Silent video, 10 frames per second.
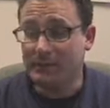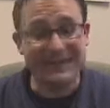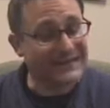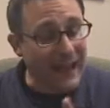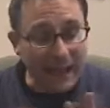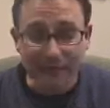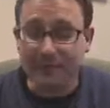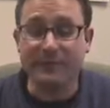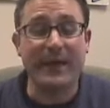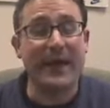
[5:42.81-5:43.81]

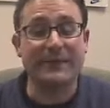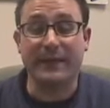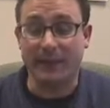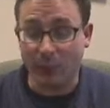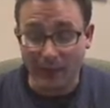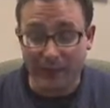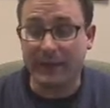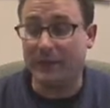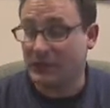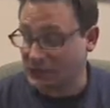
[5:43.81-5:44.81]
besides the fact that we
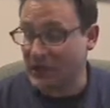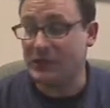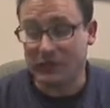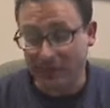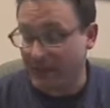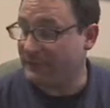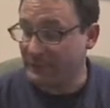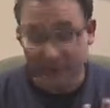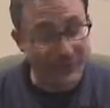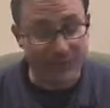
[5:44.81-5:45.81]
think it'll change your life,
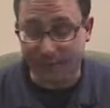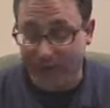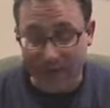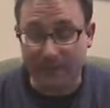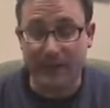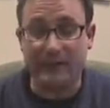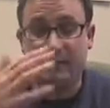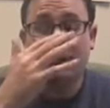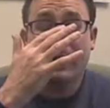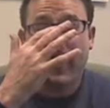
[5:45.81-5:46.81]
at least for 5
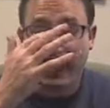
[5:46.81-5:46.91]
minutes,